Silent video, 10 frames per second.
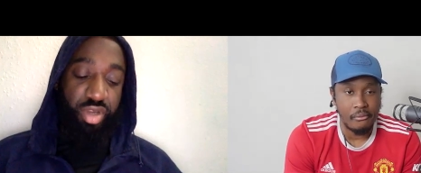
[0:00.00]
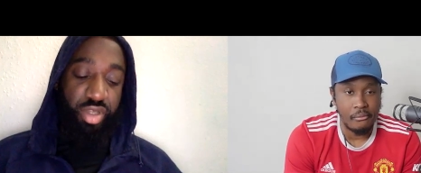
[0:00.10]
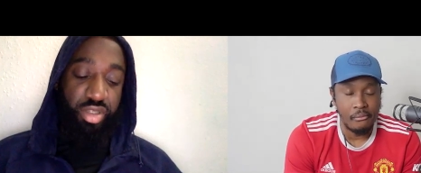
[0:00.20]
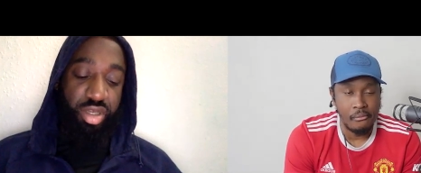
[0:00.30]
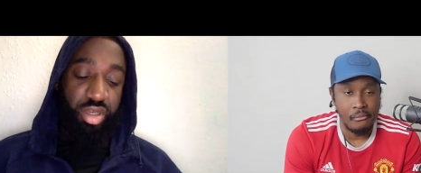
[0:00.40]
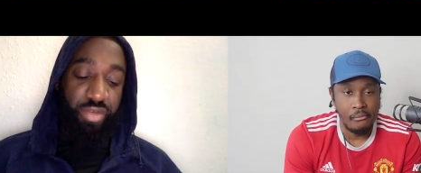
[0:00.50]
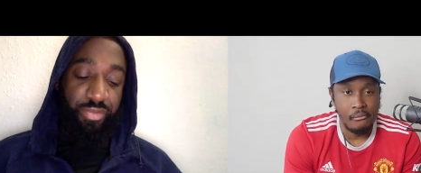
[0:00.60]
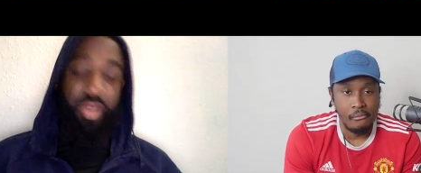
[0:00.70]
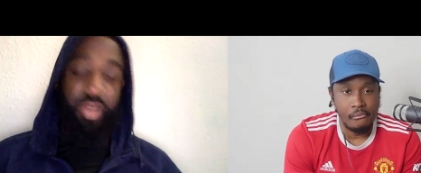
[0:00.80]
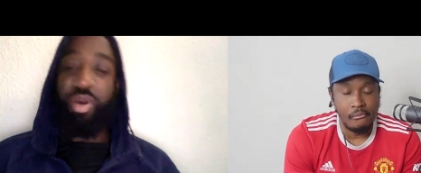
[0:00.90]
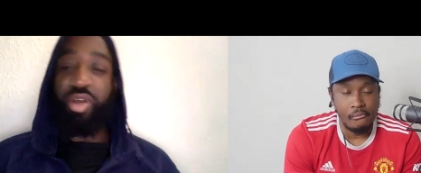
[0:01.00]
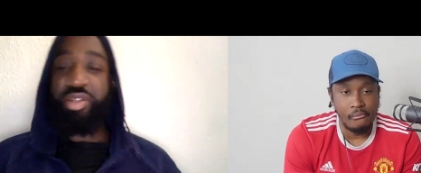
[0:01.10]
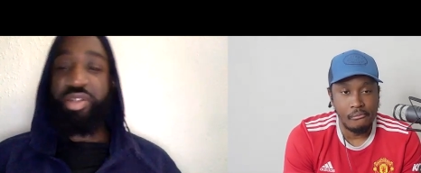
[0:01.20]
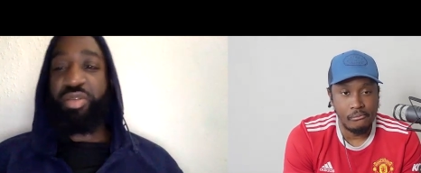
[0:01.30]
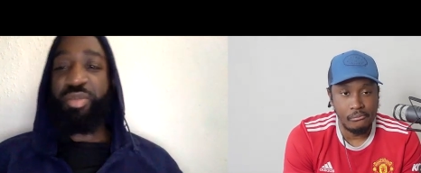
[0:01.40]
Speaker 1: and uh, Fred passed
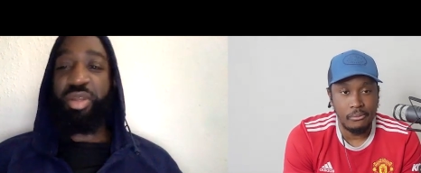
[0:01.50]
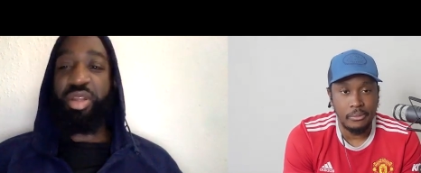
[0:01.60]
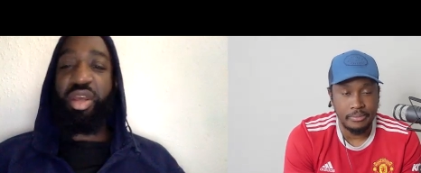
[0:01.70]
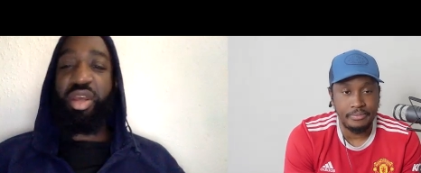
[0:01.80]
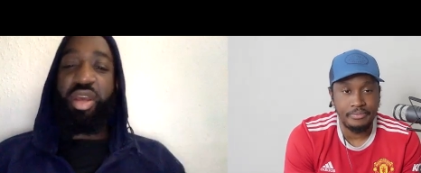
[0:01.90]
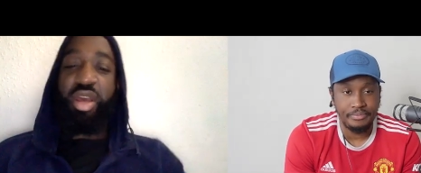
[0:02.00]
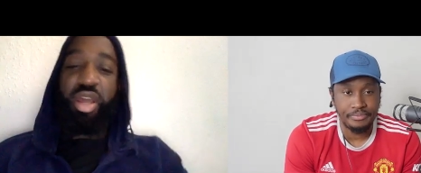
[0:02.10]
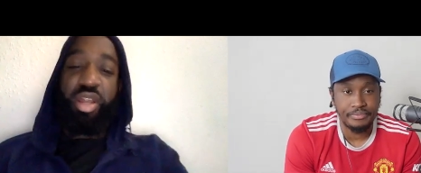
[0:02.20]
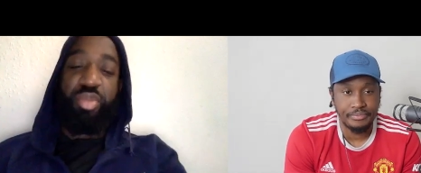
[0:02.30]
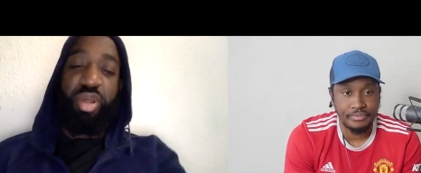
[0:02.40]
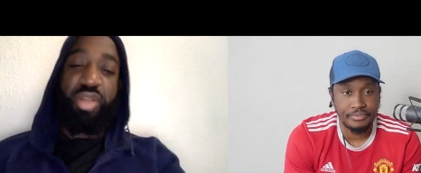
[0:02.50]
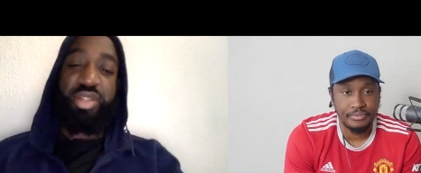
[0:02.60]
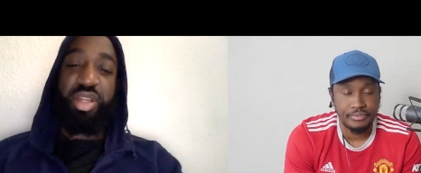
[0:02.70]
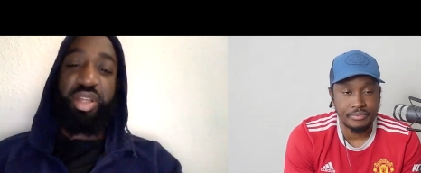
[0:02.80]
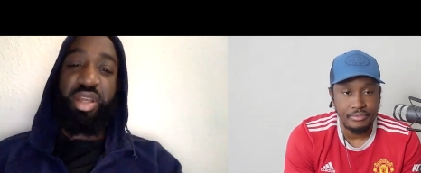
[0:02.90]
it to him, and he and he
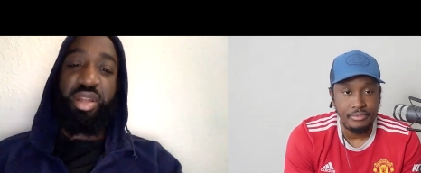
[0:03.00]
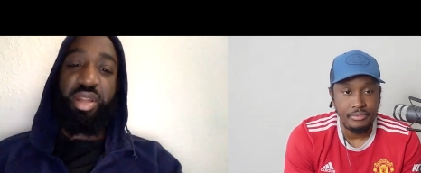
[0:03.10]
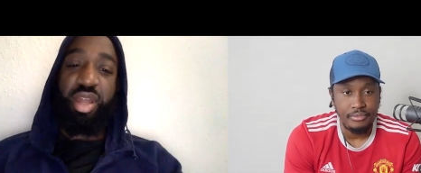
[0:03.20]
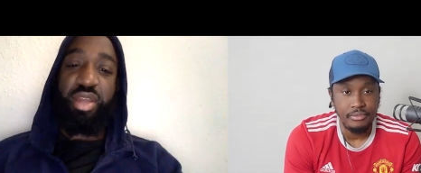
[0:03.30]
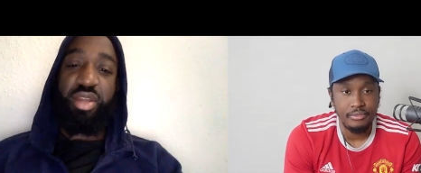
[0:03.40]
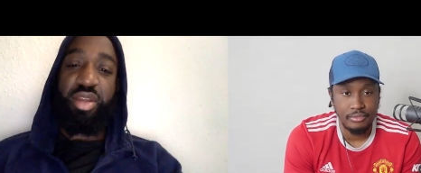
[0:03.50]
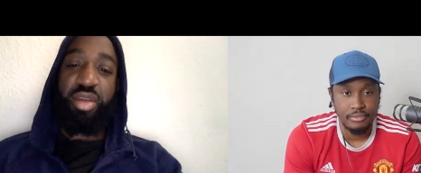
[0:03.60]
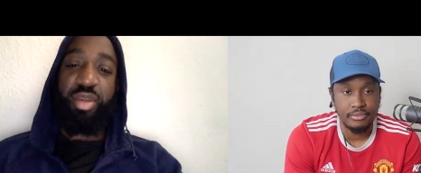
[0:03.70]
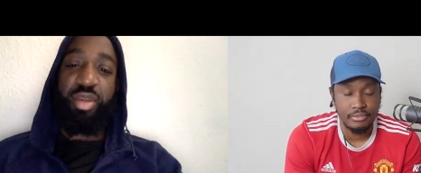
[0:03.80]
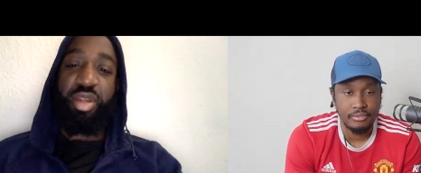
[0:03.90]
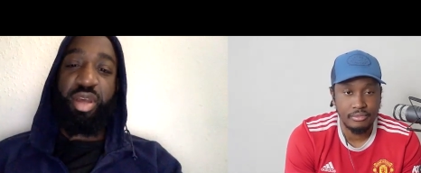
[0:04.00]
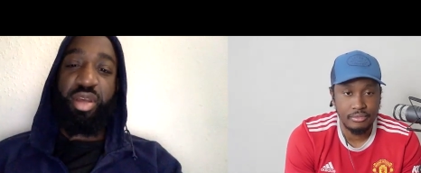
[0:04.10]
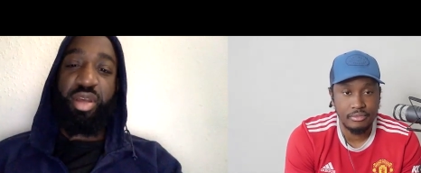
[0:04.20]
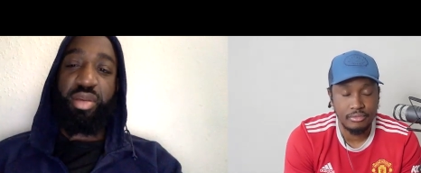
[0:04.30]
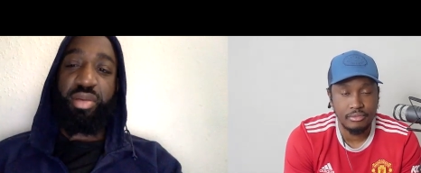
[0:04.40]
blasted it in. Like you know what I mean? Like
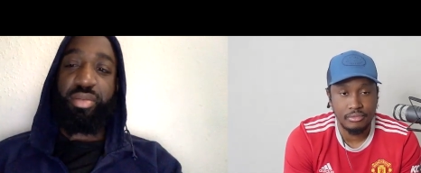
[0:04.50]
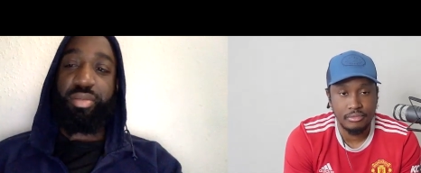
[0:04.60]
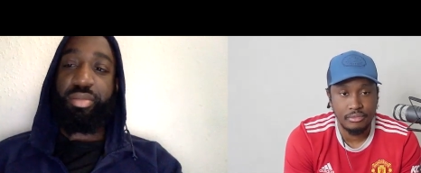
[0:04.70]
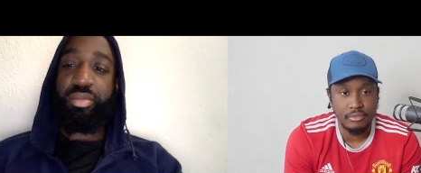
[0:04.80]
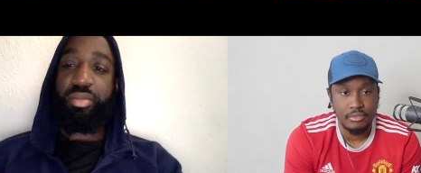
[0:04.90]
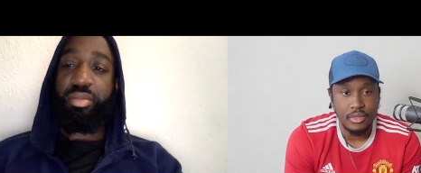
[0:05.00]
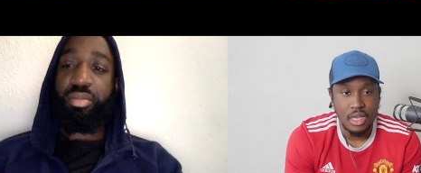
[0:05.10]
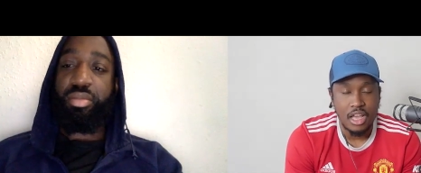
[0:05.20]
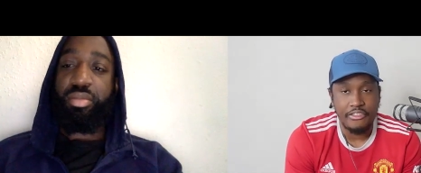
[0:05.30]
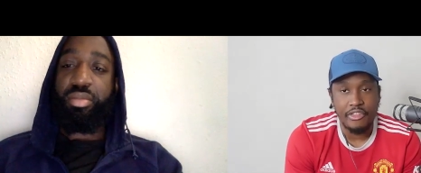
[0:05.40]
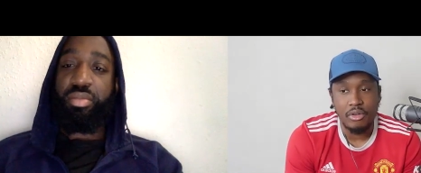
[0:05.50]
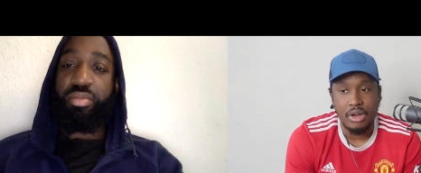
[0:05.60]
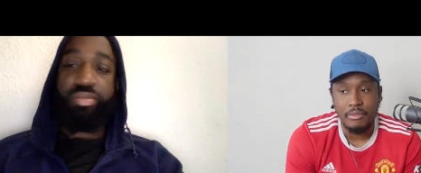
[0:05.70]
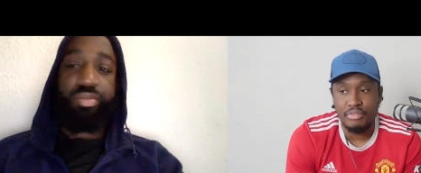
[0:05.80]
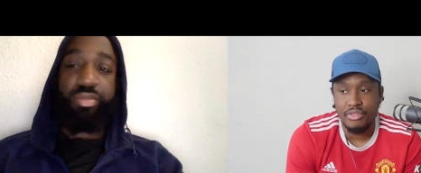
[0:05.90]
Speaker 2: I feel
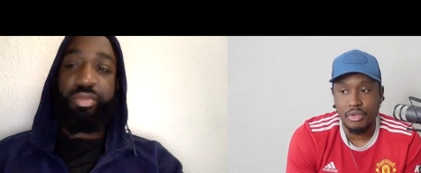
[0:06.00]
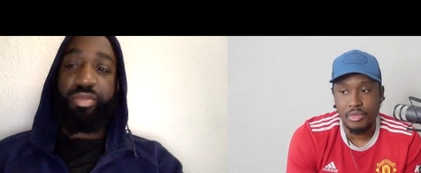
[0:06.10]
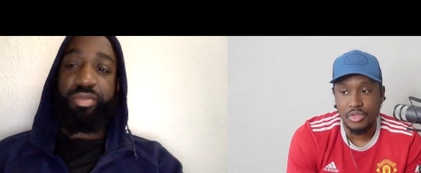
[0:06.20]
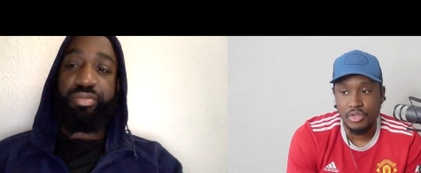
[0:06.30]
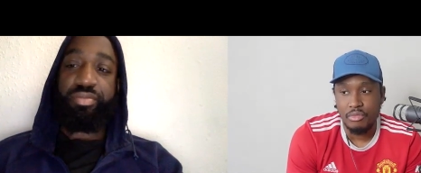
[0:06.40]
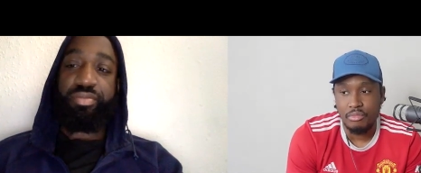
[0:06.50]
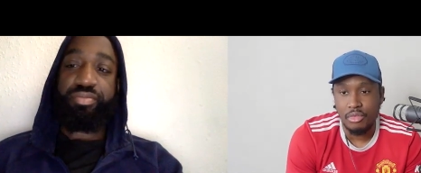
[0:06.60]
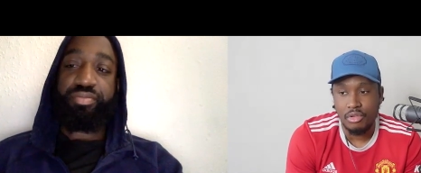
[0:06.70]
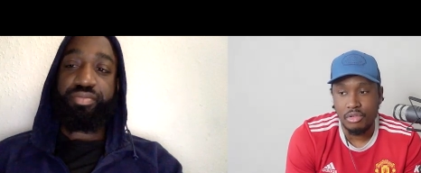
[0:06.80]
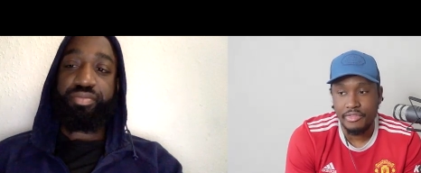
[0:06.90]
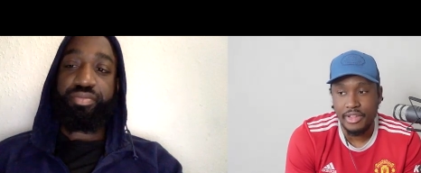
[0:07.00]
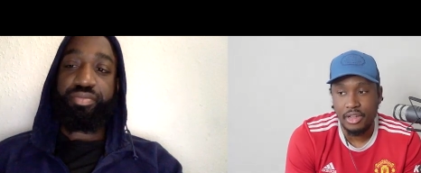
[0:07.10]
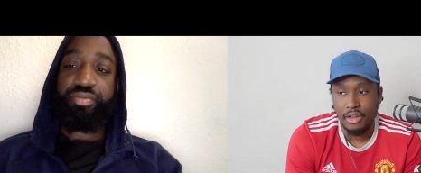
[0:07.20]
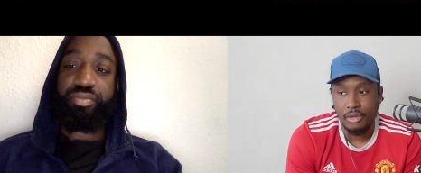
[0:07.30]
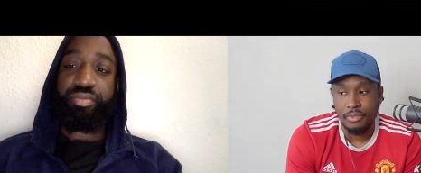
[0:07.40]
like Bruno was doing more of the
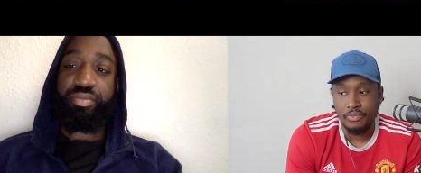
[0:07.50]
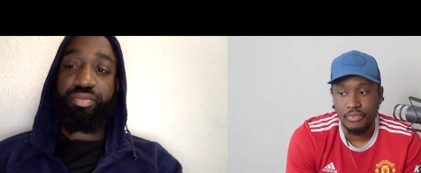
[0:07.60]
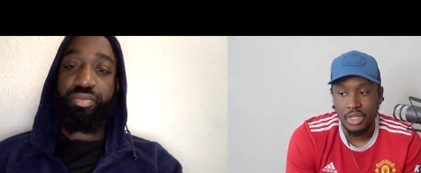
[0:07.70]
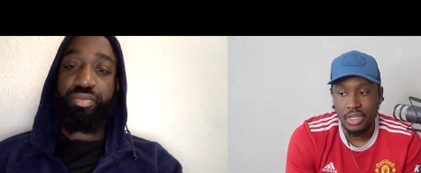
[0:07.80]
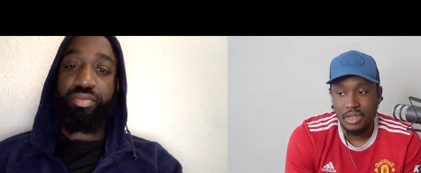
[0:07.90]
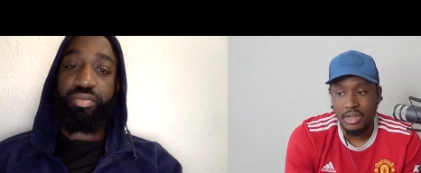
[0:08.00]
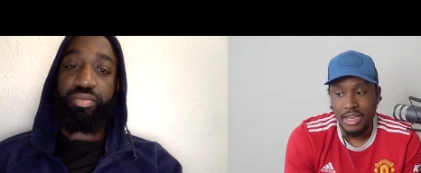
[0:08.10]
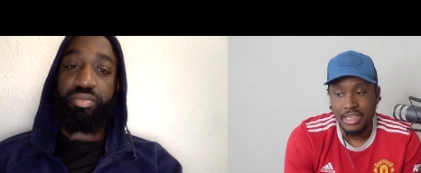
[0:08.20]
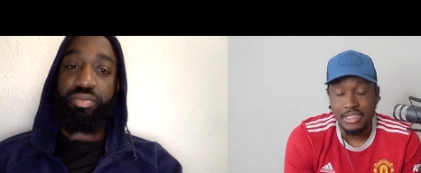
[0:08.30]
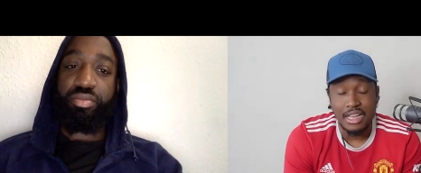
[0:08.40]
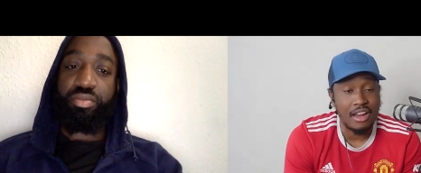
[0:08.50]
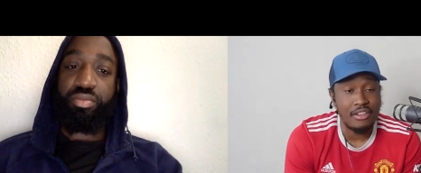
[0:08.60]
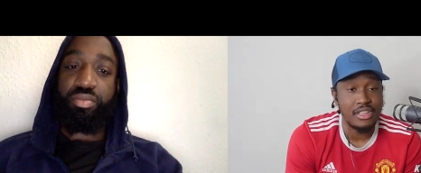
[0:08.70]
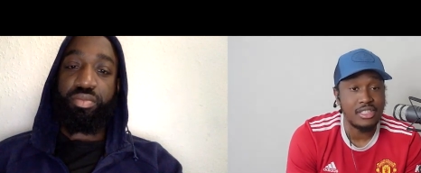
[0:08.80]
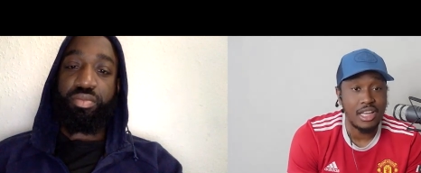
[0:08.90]
whole, like he's a high
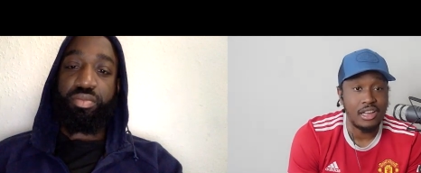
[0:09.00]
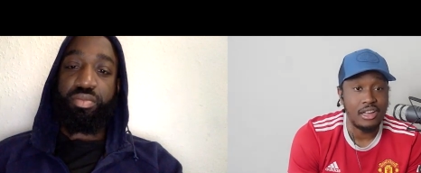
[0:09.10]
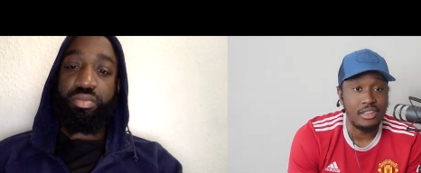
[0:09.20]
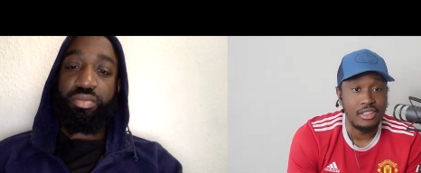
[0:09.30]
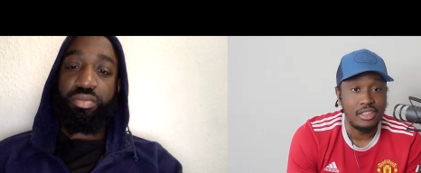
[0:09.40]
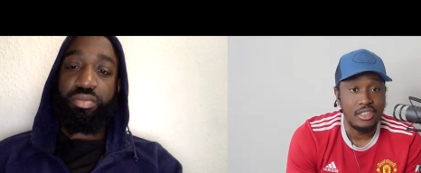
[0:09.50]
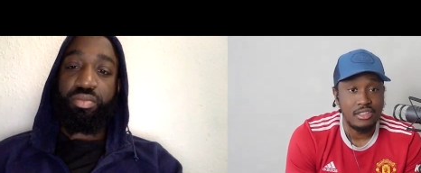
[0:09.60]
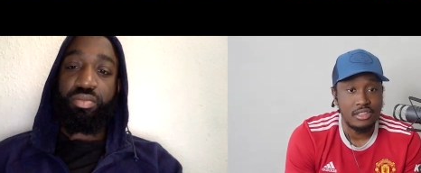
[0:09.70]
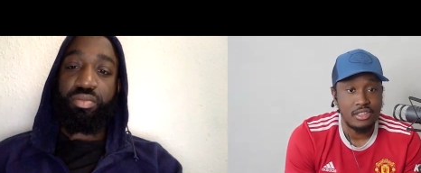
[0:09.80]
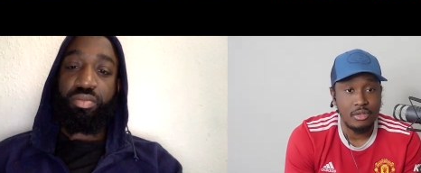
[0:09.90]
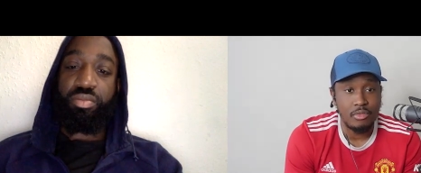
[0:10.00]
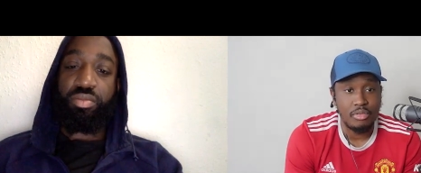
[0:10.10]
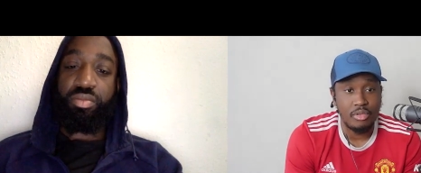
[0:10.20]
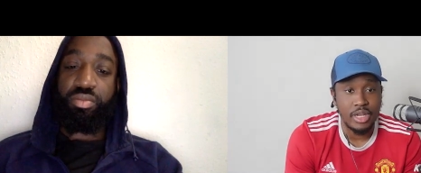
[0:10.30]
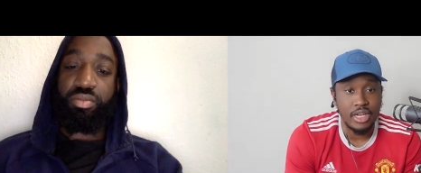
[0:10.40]
risk taker, so he'll
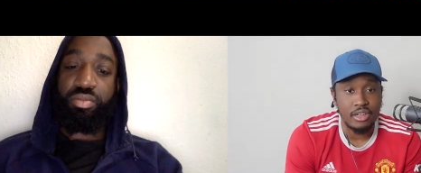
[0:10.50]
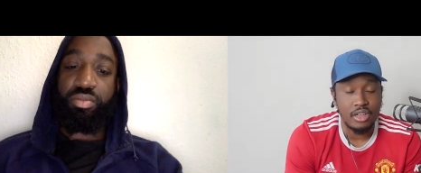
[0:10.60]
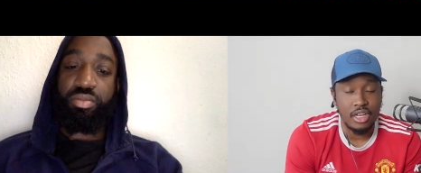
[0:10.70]
put in